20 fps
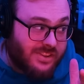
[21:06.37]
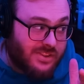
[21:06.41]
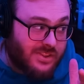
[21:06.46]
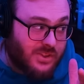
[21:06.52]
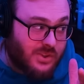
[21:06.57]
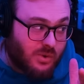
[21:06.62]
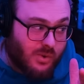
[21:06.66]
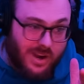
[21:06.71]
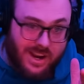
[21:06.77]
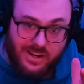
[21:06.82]

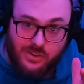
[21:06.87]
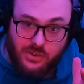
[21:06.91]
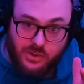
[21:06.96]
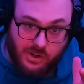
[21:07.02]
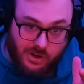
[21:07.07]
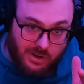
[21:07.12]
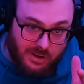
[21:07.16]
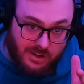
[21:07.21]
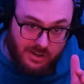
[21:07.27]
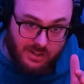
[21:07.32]

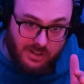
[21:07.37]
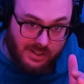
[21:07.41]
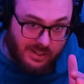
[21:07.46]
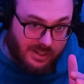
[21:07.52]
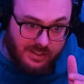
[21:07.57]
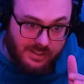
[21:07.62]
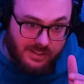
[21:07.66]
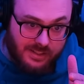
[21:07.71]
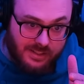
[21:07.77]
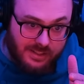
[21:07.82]
stranger.
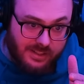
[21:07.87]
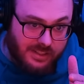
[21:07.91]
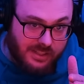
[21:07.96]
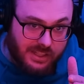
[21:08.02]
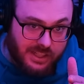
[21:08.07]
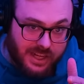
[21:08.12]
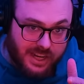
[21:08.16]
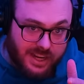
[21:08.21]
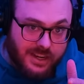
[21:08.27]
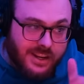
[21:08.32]

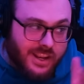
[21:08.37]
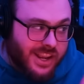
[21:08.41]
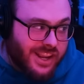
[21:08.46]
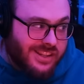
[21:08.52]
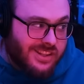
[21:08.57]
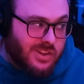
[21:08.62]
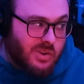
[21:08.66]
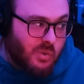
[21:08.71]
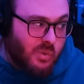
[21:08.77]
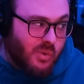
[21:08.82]
Okay?
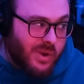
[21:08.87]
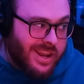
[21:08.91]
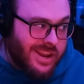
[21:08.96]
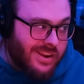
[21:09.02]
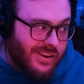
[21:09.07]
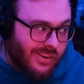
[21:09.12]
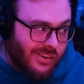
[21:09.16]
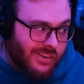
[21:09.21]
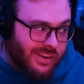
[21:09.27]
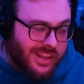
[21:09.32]
It's
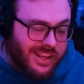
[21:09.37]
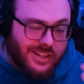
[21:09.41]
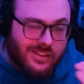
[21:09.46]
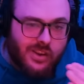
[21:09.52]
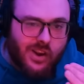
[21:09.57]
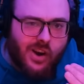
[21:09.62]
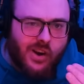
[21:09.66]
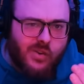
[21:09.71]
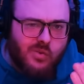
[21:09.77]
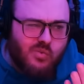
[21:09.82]
weird. It's
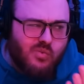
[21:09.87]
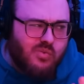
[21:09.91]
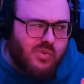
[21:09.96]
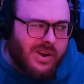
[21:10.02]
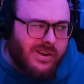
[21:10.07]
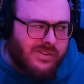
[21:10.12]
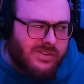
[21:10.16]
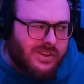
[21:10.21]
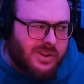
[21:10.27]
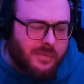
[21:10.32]

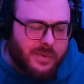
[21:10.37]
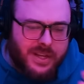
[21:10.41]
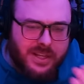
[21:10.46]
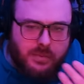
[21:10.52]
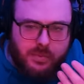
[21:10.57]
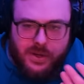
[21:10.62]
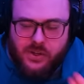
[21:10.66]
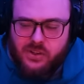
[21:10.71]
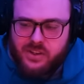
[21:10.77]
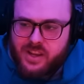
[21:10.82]
unwelcome,
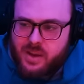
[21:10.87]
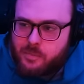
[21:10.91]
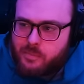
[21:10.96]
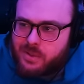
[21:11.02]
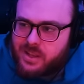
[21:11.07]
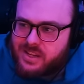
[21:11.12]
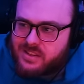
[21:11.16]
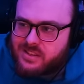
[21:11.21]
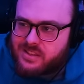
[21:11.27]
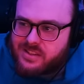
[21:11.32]
especially at
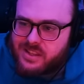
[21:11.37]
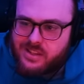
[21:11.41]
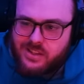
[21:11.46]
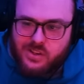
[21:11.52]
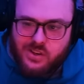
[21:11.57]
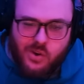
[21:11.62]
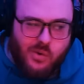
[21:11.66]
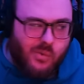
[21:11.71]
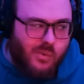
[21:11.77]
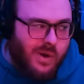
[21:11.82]
places that
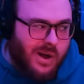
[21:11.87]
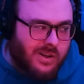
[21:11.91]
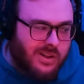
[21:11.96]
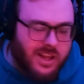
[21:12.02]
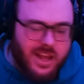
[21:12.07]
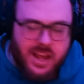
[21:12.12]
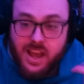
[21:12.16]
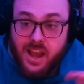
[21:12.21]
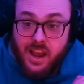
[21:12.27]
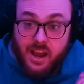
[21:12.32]
don't welcome.
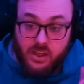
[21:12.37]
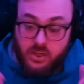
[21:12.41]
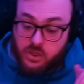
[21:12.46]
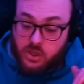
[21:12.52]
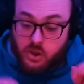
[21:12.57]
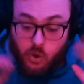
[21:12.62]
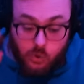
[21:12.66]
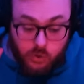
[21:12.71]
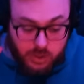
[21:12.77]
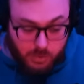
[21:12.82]
The
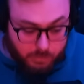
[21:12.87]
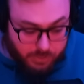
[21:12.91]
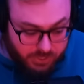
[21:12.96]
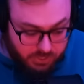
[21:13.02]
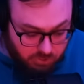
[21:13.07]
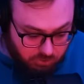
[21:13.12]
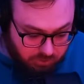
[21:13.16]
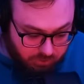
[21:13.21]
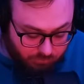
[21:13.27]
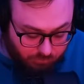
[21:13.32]
only place
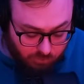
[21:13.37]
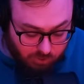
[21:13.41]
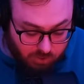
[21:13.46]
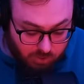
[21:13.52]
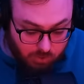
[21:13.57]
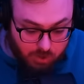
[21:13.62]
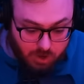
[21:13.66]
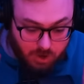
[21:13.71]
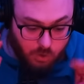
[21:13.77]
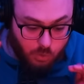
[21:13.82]
you can
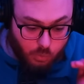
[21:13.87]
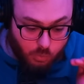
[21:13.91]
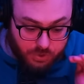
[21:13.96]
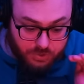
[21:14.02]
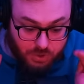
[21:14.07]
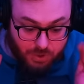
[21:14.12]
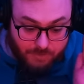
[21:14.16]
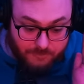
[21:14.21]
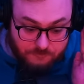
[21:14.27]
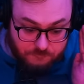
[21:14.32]
flirt
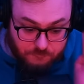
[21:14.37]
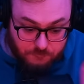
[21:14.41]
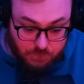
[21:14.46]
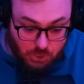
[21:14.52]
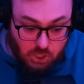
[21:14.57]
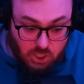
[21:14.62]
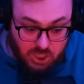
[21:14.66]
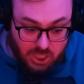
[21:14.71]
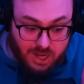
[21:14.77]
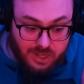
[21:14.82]
with
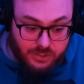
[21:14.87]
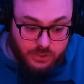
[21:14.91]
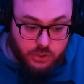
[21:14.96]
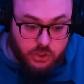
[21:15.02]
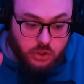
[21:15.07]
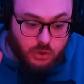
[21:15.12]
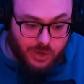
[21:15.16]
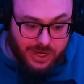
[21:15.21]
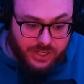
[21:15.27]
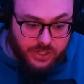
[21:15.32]
full on
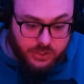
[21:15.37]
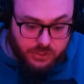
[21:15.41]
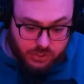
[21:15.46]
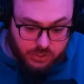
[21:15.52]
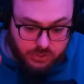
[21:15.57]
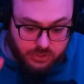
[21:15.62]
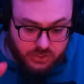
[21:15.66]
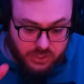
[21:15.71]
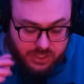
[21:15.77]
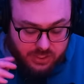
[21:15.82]

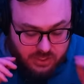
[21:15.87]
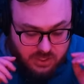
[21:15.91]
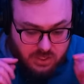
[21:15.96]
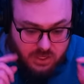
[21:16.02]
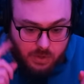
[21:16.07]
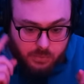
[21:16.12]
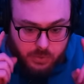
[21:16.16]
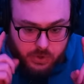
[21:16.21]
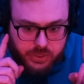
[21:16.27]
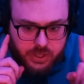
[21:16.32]
strangers is
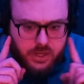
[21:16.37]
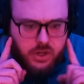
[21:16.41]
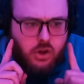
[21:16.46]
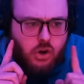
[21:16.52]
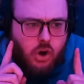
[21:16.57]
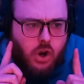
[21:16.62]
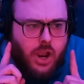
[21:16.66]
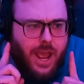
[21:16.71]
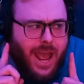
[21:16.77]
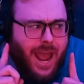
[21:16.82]
someone that
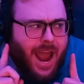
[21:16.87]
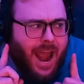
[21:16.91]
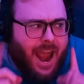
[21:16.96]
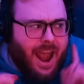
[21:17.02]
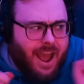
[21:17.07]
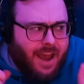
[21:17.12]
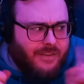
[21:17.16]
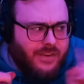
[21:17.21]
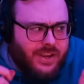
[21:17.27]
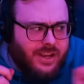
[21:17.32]
you're
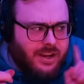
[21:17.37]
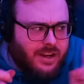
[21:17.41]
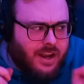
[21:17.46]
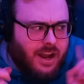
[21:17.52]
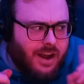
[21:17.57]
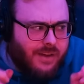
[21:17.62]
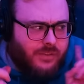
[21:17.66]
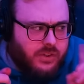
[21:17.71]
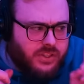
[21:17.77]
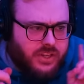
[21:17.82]
having a
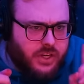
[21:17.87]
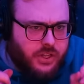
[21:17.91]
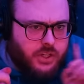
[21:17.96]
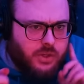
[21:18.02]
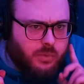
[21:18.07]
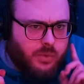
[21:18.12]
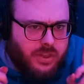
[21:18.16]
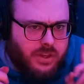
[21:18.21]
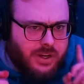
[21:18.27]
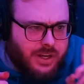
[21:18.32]

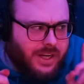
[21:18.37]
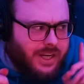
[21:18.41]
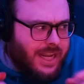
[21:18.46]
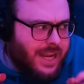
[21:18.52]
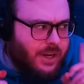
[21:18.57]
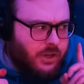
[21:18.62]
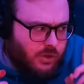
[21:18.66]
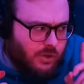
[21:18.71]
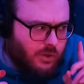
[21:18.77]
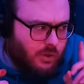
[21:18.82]
conversation with in a
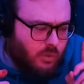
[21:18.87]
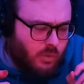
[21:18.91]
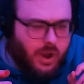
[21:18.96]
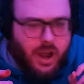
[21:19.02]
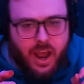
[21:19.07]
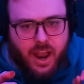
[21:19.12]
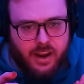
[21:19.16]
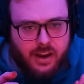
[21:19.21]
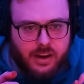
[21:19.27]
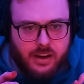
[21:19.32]
natural
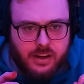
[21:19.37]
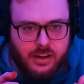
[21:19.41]
way,